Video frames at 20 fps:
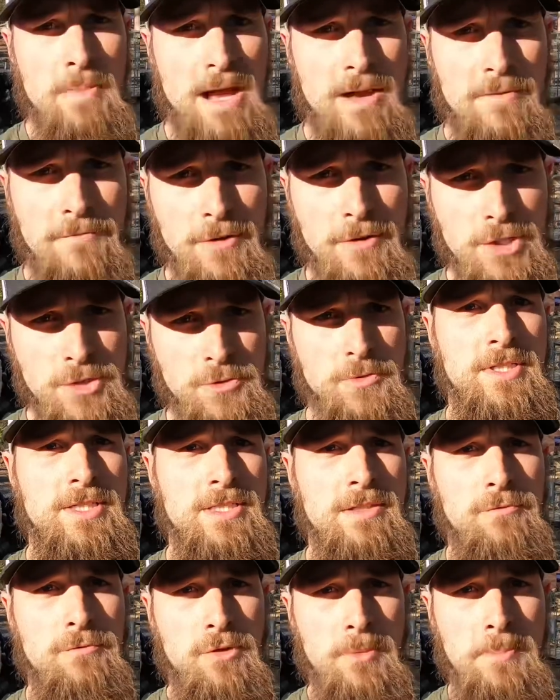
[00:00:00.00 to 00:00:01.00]
my first
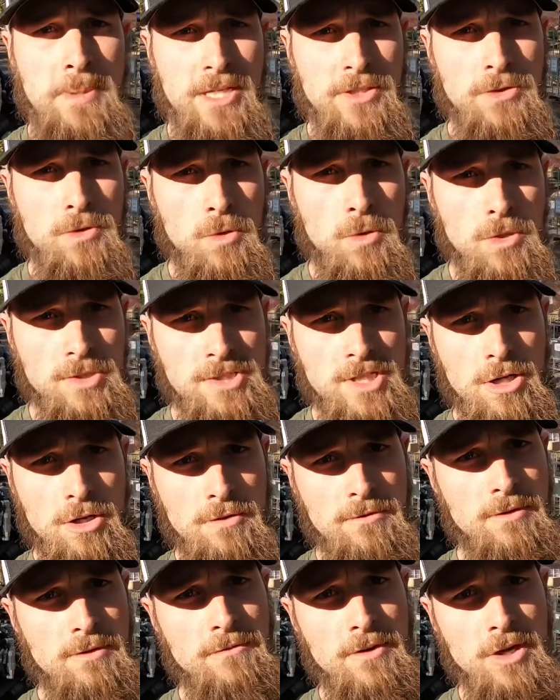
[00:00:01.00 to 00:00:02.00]
reason for picking the horizontal
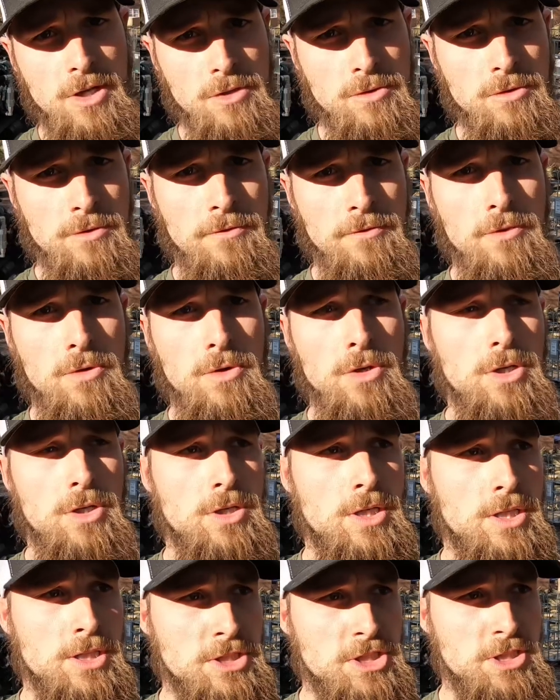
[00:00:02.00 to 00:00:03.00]
over vertical
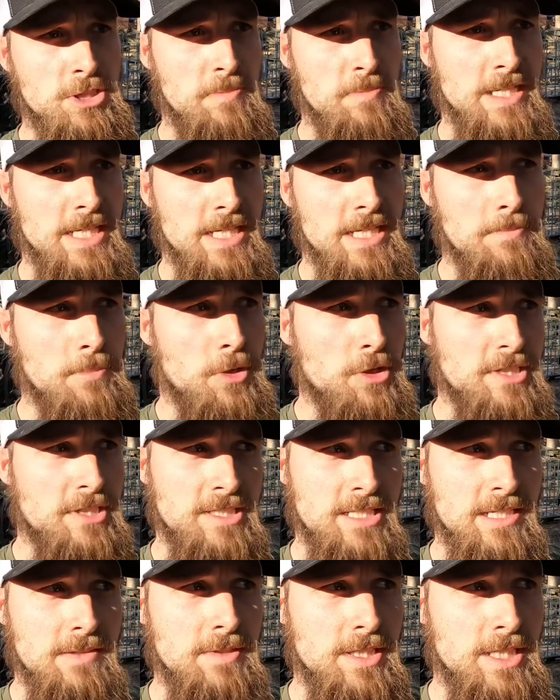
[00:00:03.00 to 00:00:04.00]
for speed and
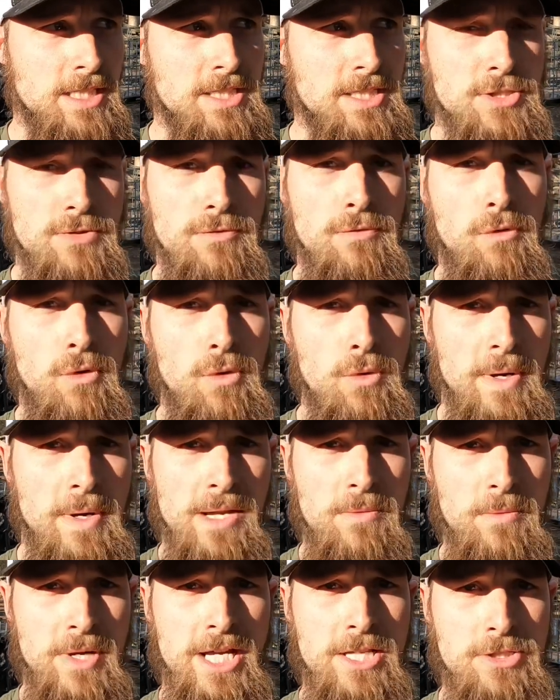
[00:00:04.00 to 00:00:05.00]
productivity is the
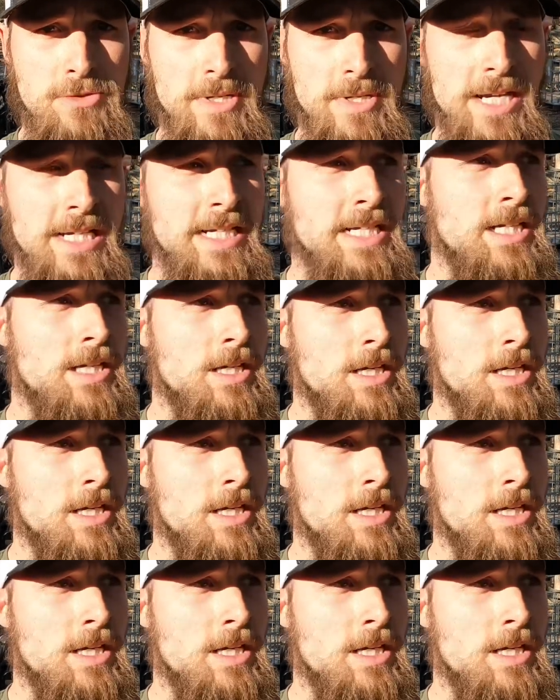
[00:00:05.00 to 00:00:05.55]
4-way wedge, right?